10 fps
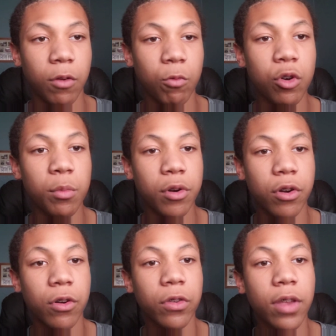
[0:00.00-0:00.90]
rumored
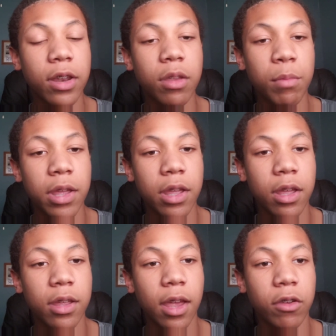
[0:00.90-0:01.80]
or said to
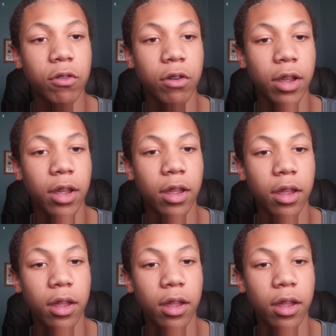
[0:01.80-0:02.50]
be yesterday.